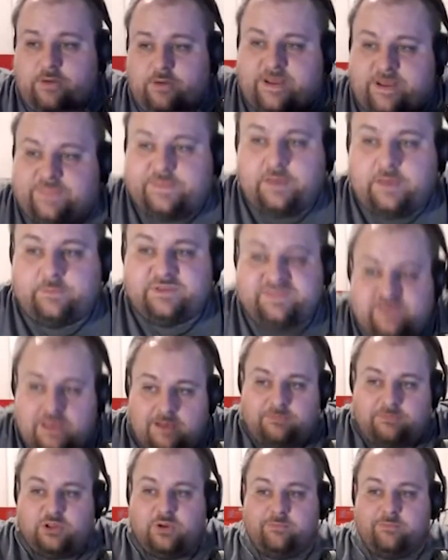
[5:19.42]
about that with
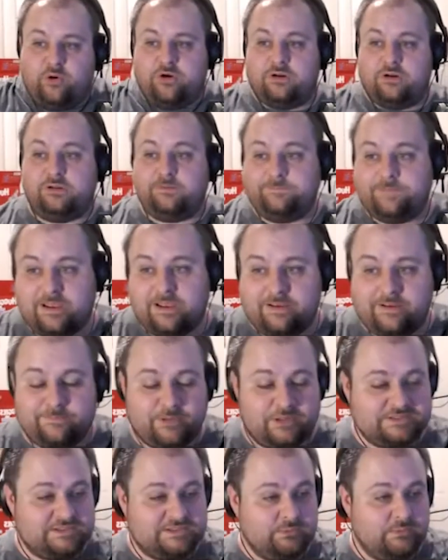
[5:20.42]
Diablo Immortal. Now I'm
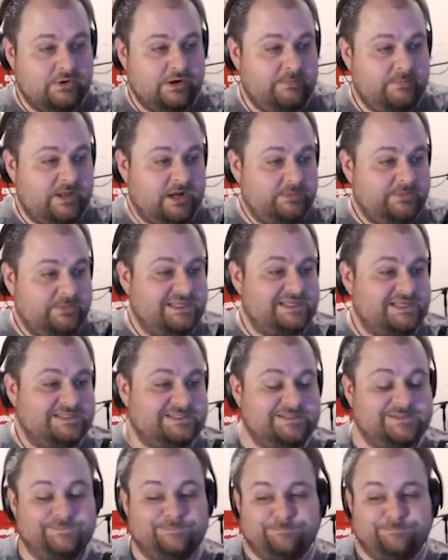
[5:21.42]
also worried about it with this.